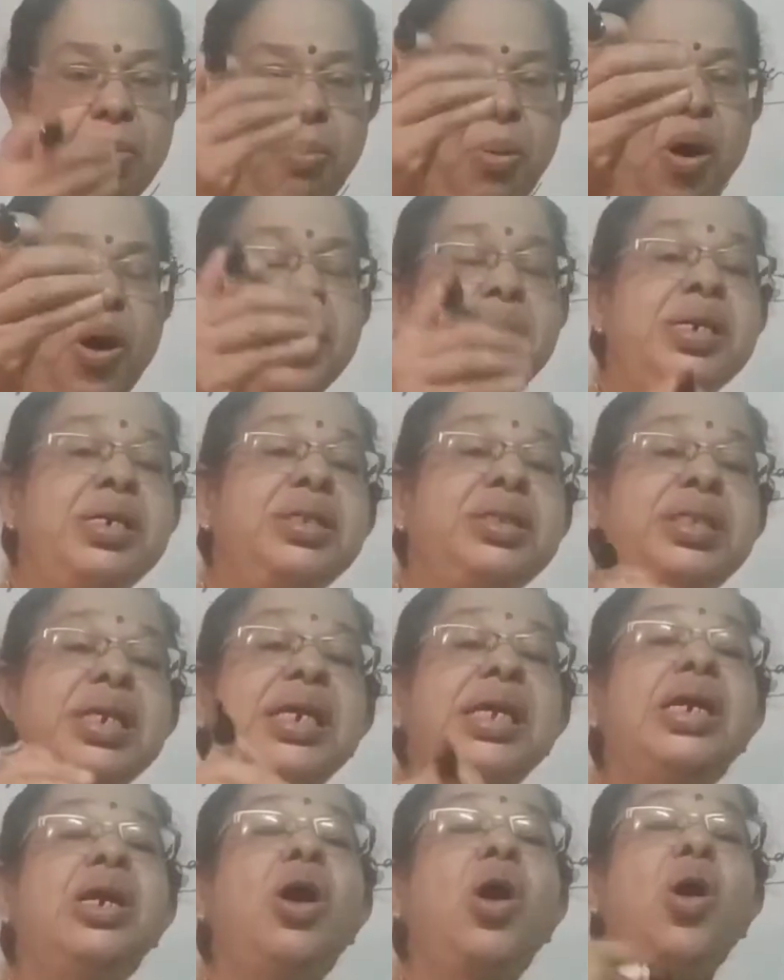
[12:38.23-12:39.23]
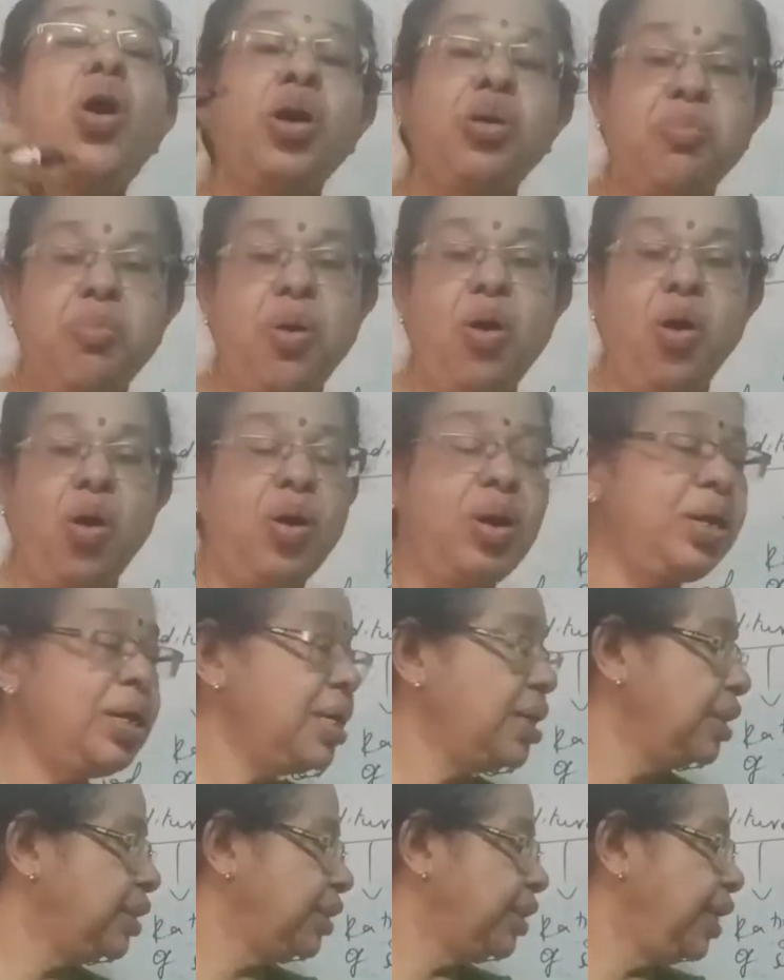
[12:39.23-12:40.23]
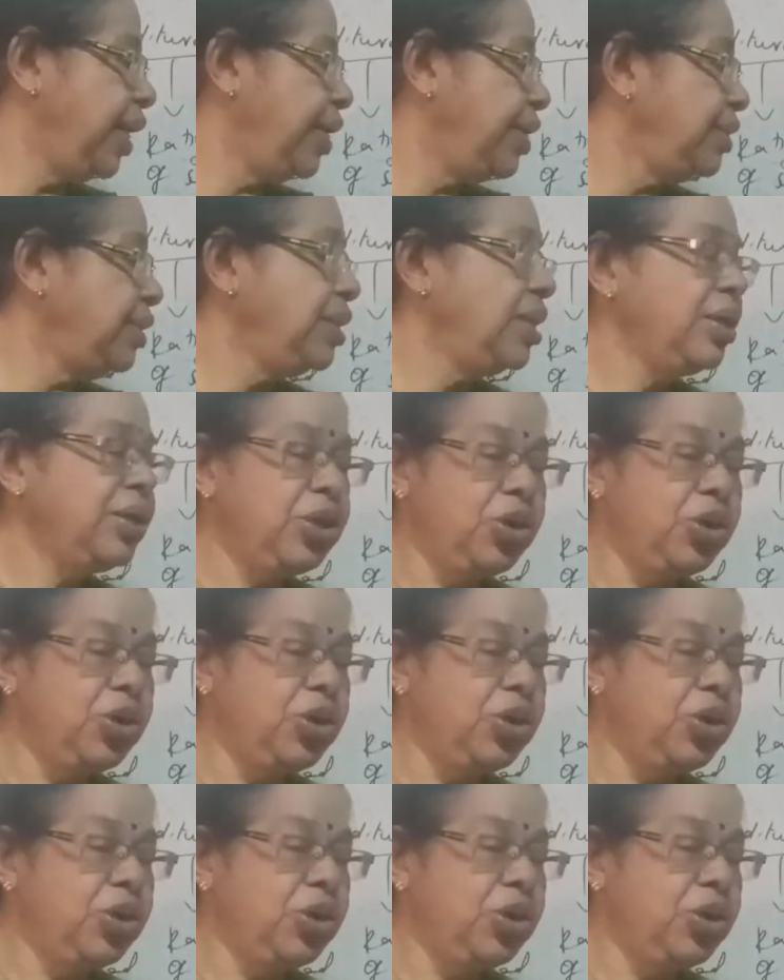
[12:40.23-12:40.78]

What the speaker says: 0.3 or more, that is